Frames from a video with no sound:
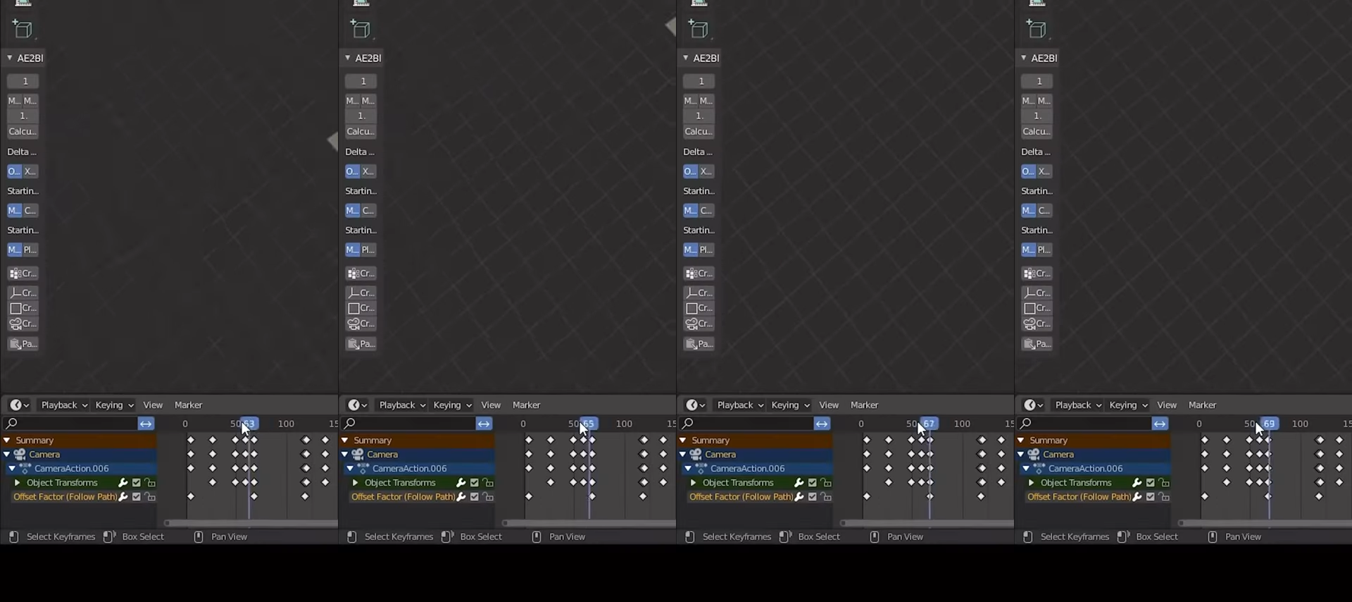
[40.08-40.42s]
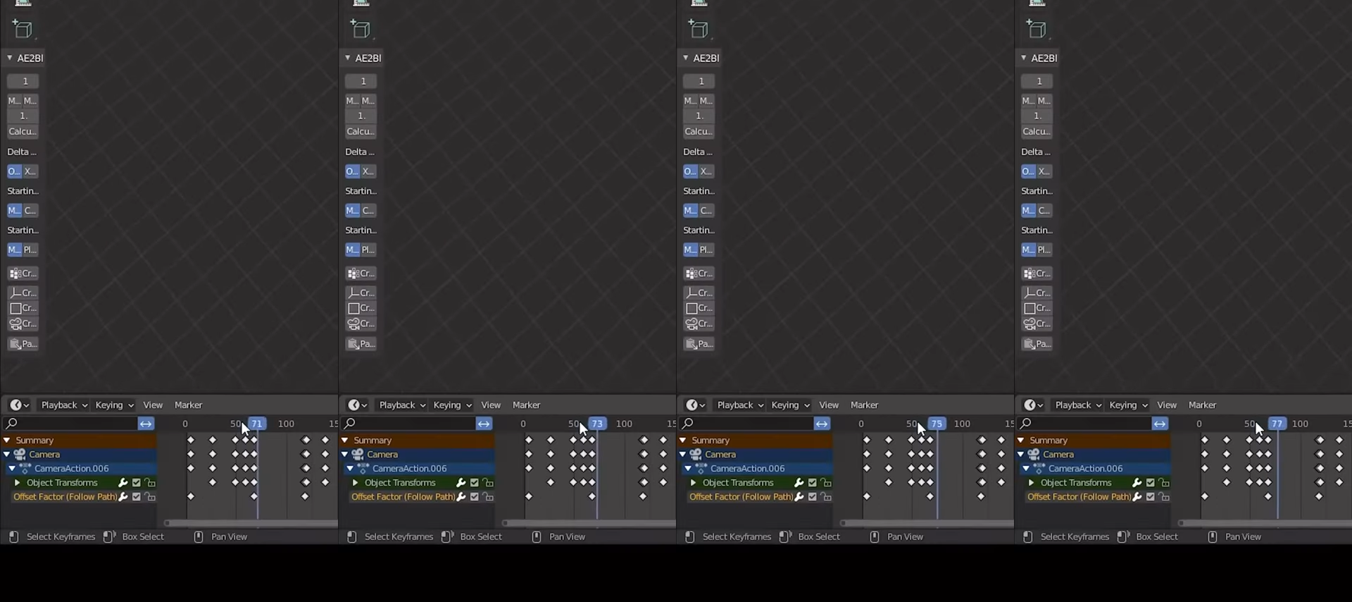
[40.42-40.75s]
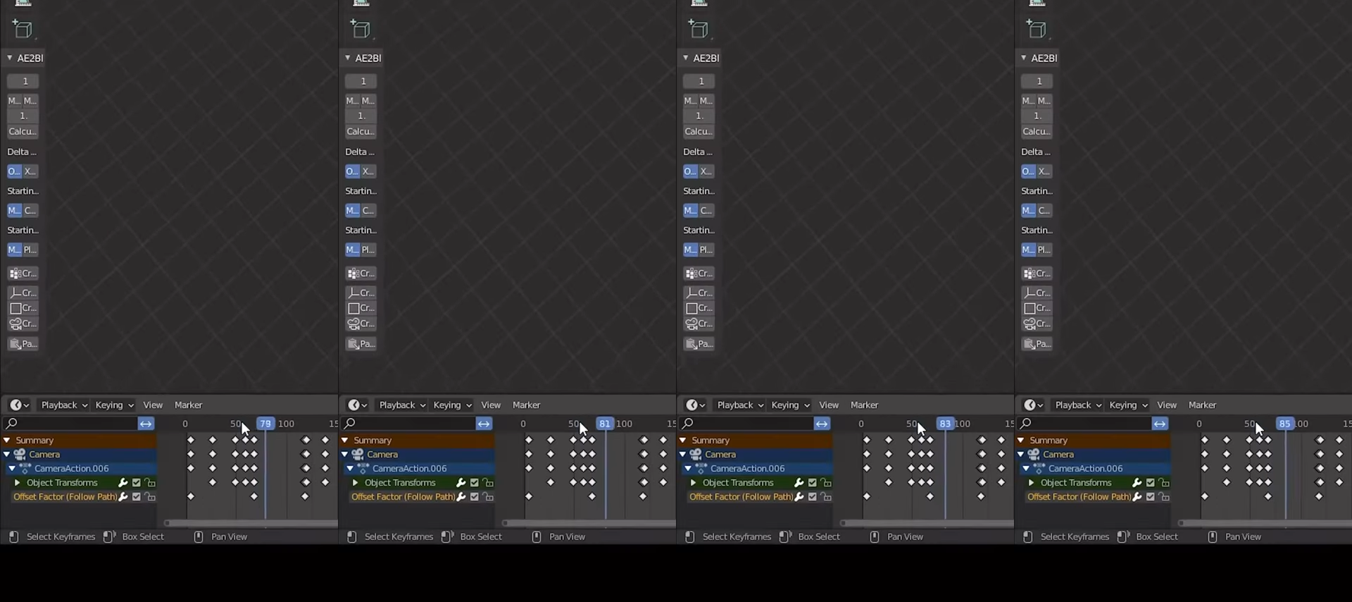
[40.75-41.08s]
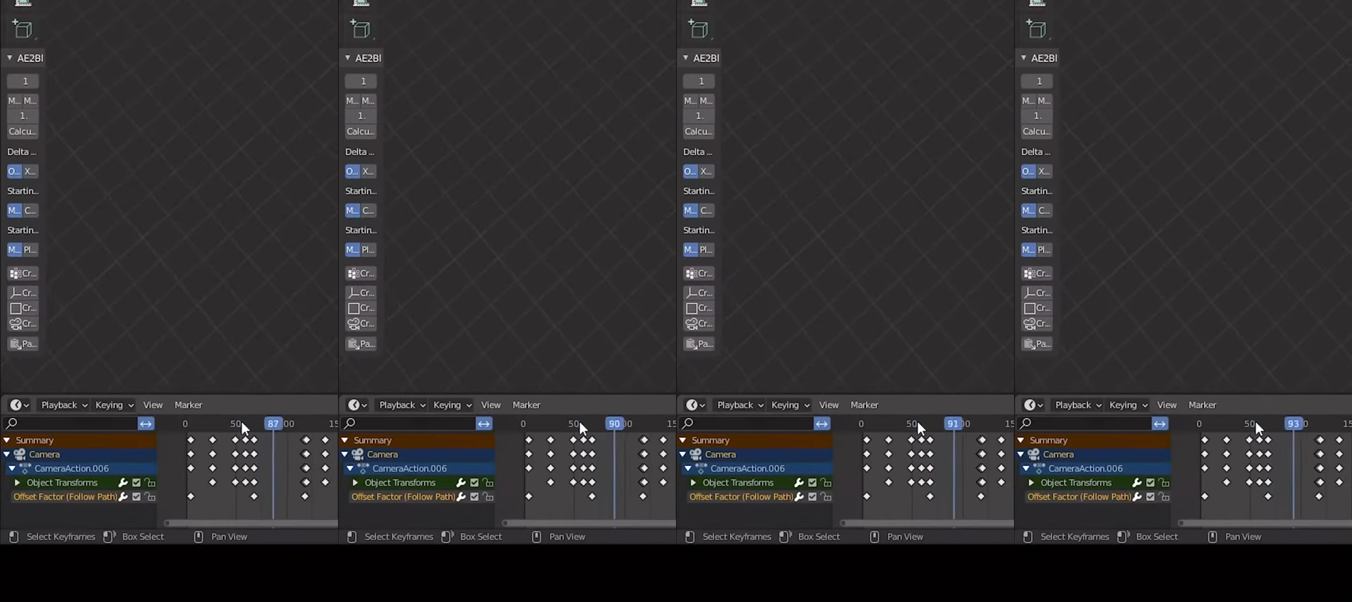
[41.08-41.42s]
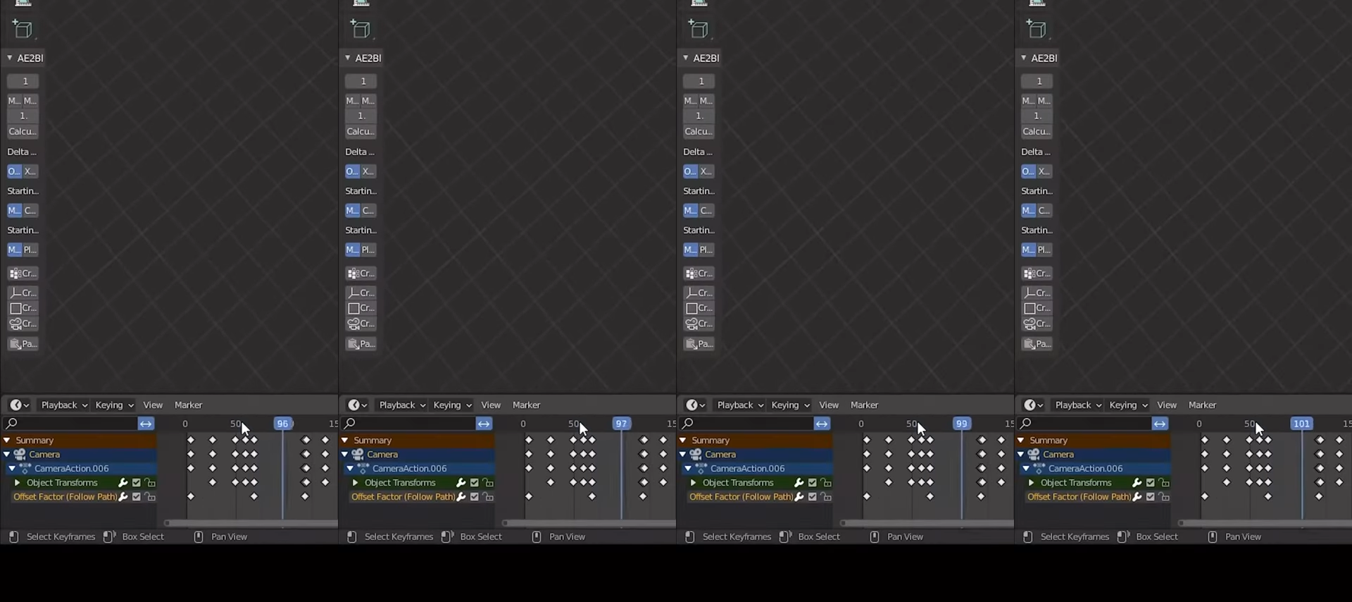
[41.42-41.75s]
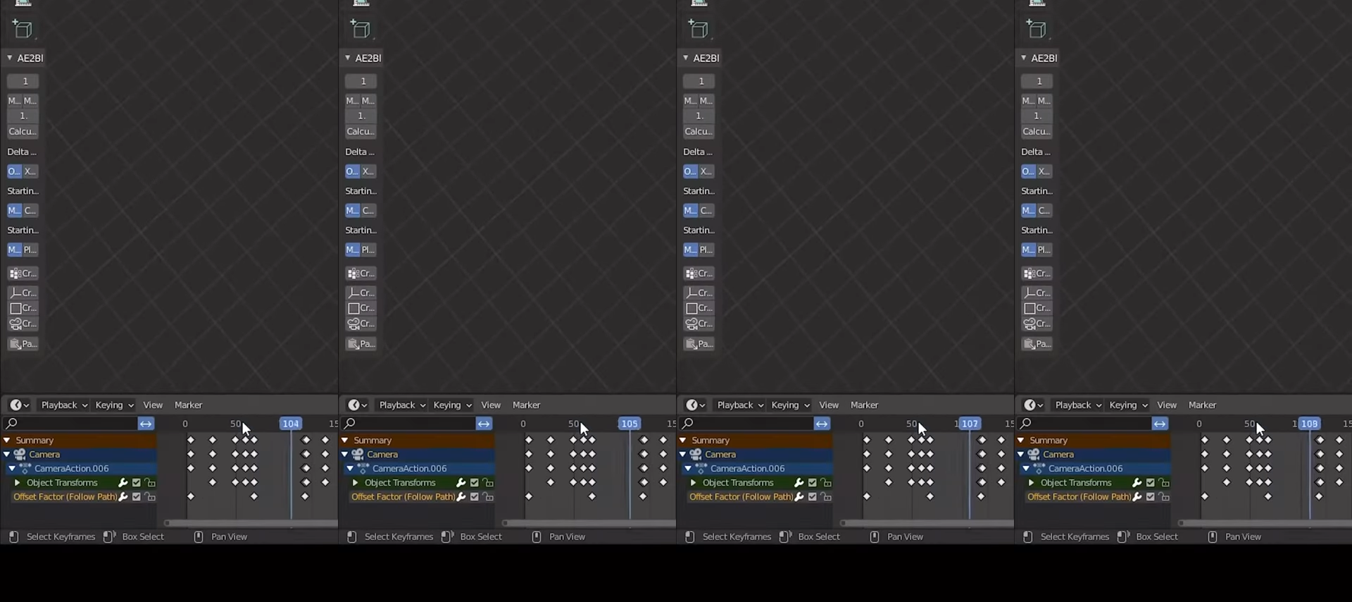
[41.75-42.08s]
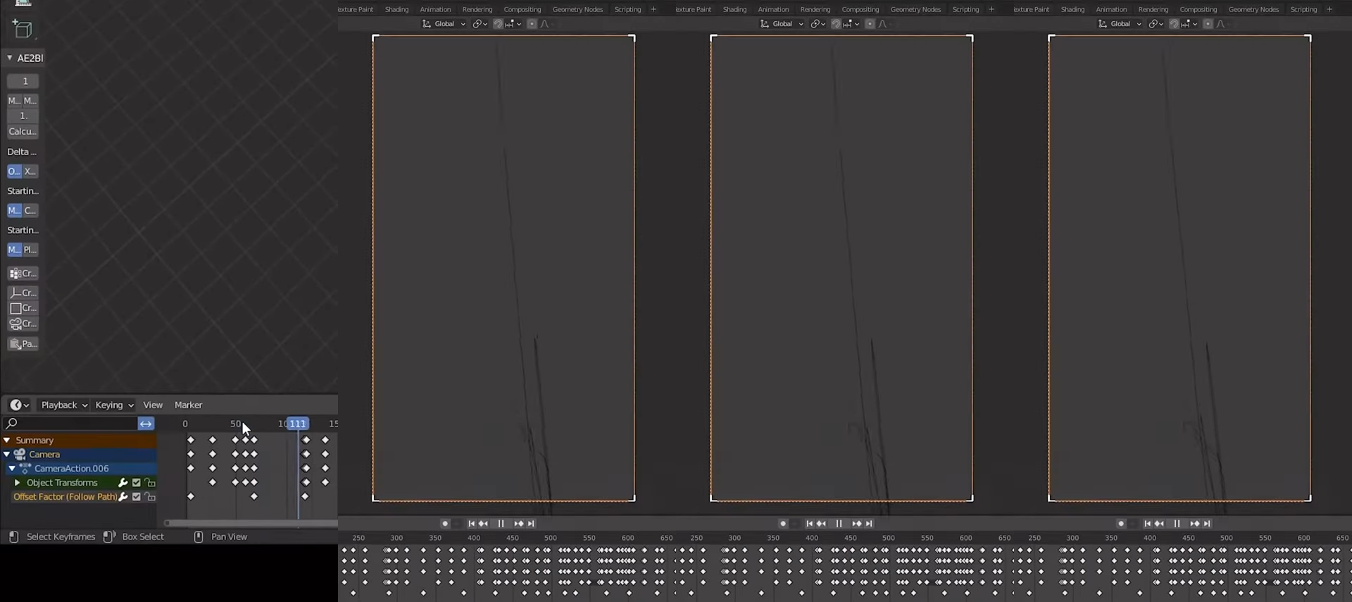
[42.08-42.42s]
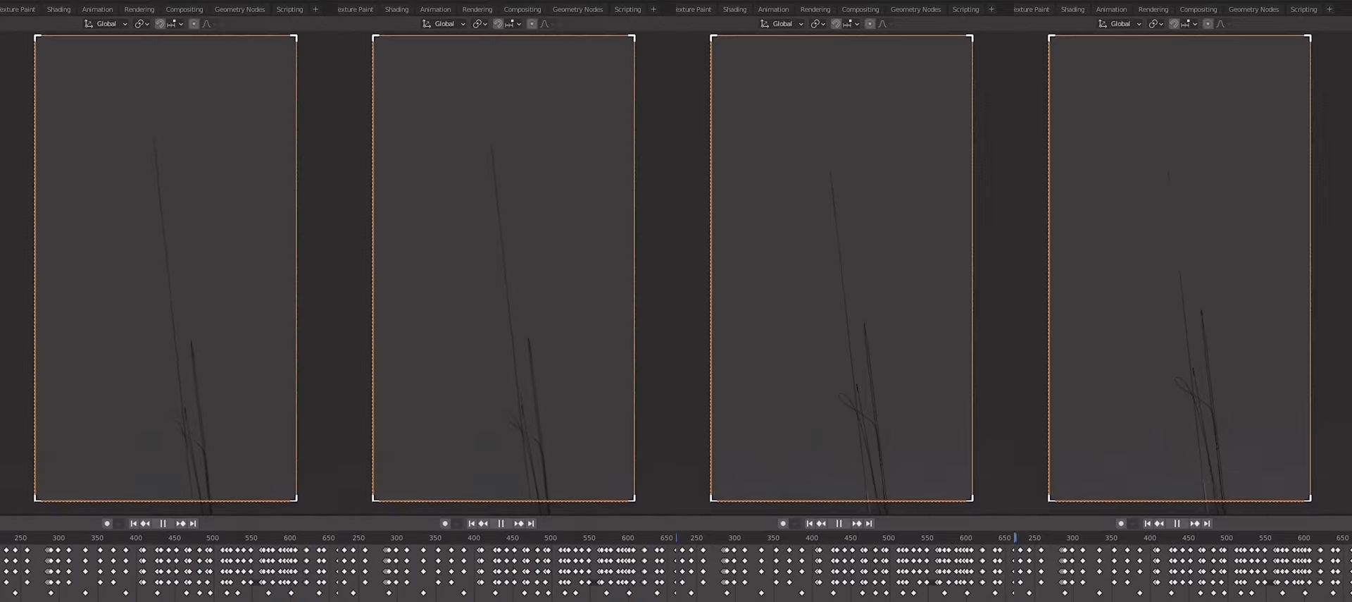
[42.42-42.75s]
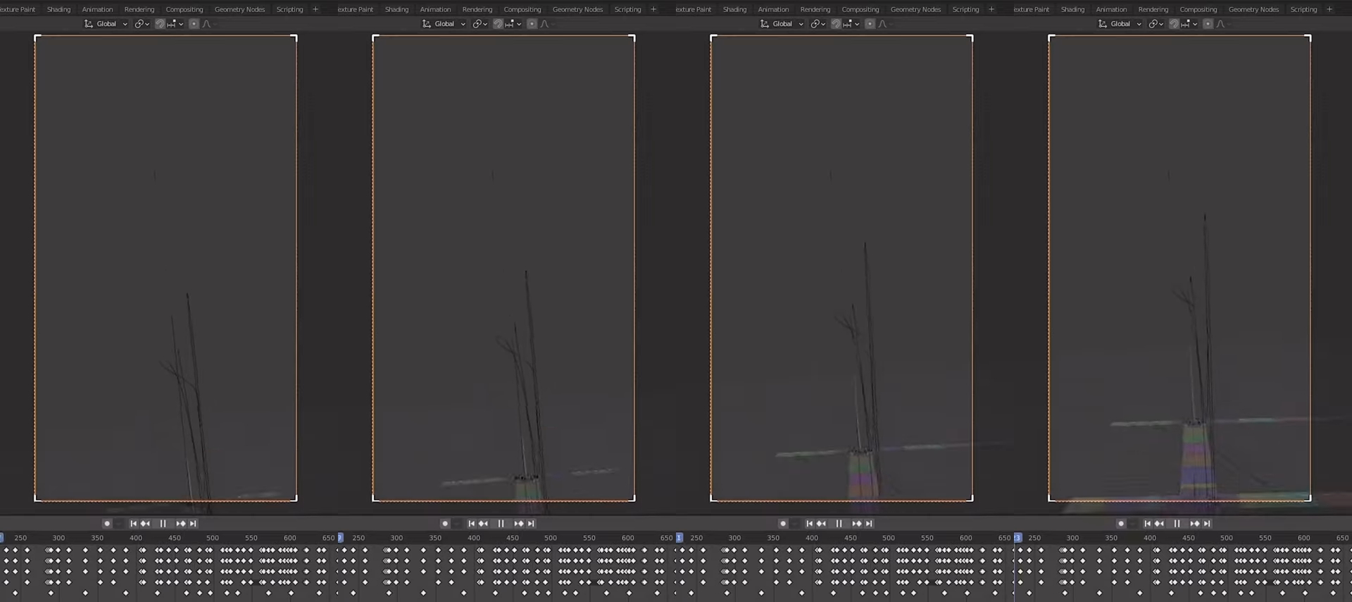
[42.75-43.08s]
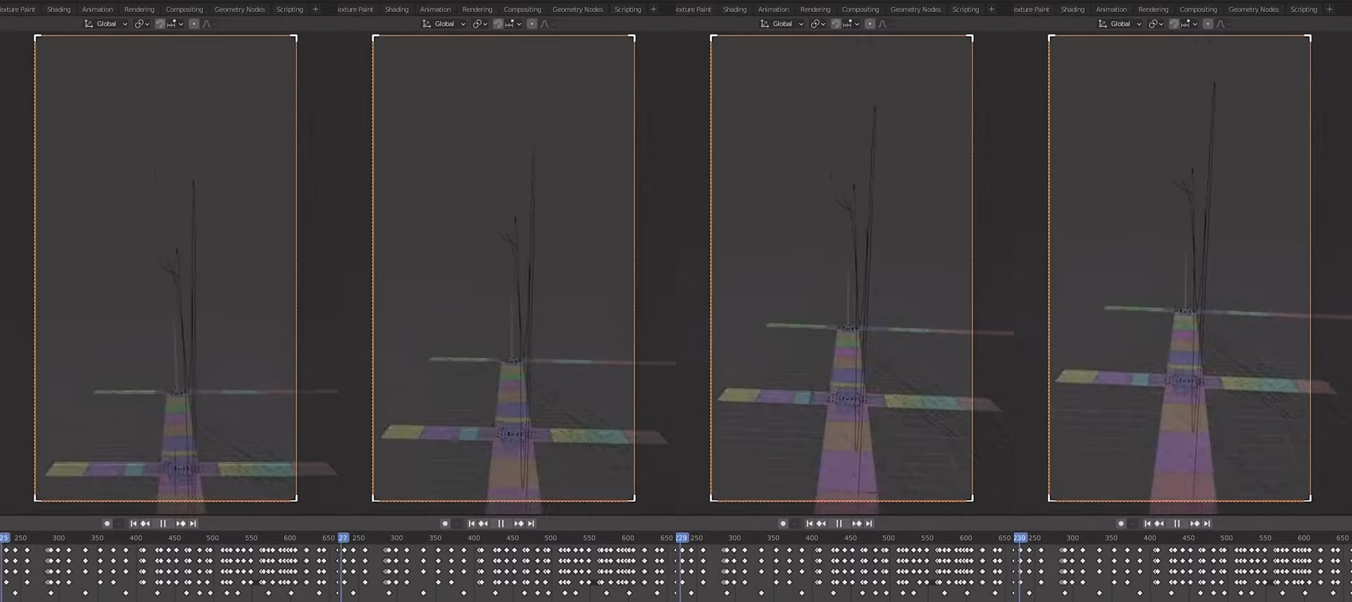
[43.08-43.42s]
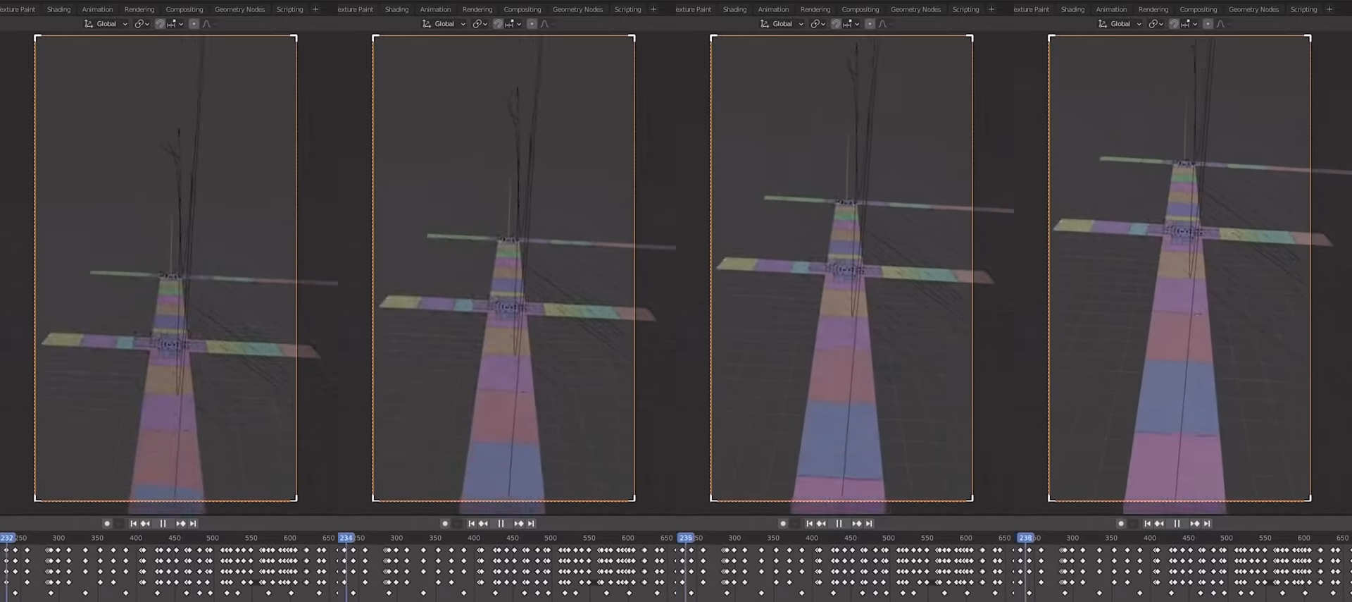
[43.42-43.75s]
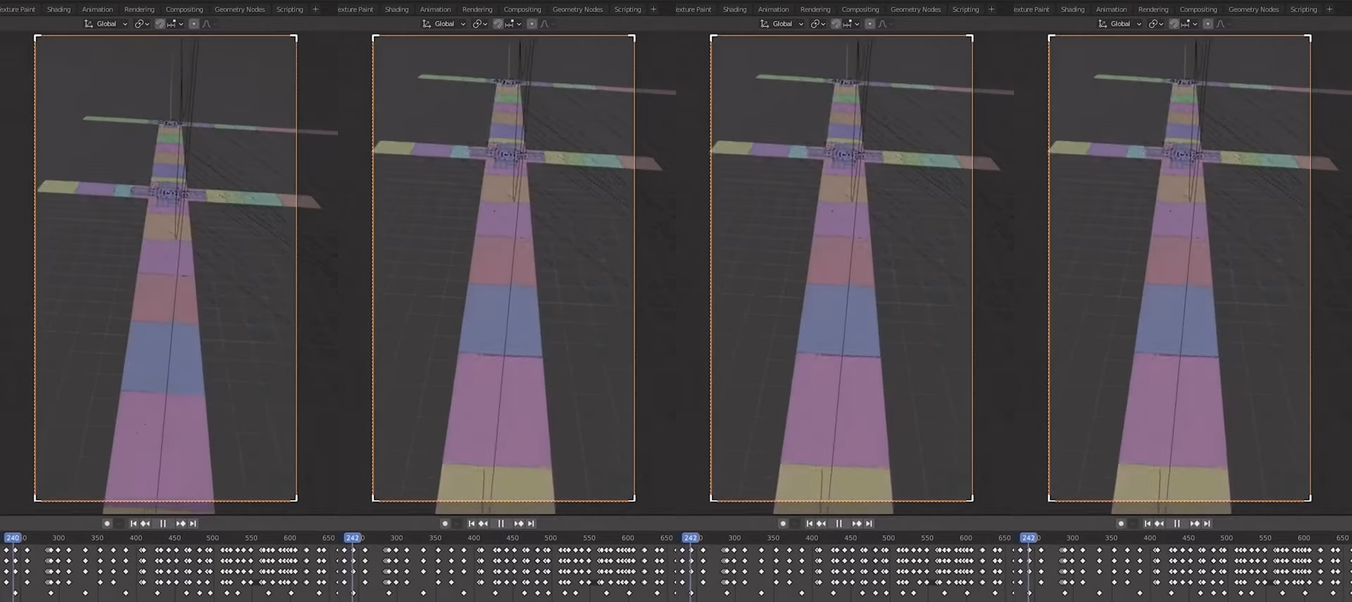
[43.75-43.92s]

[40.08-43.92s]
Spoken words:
No face is visible, so there are no lips to read.